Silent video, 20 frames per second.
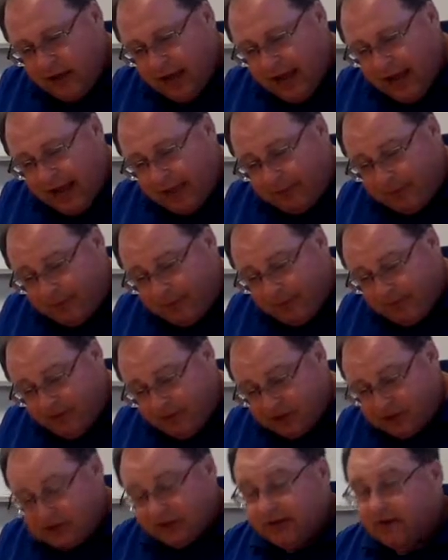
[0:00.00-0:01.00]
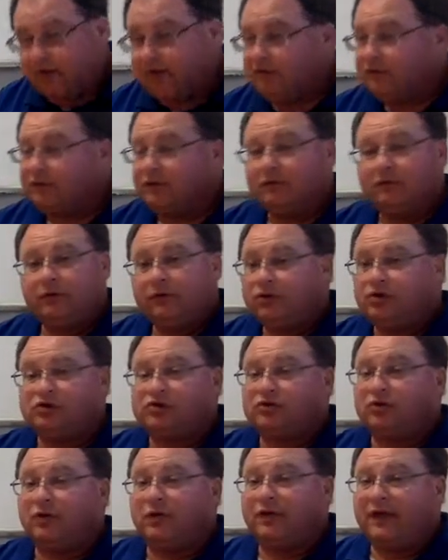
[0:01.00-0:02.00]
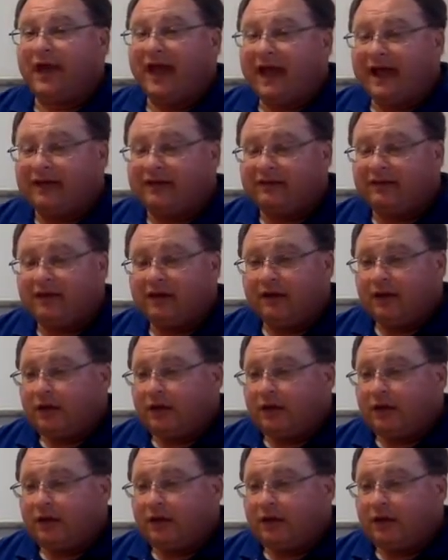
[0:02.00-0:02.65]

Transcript: Hypervigilance. You saw that.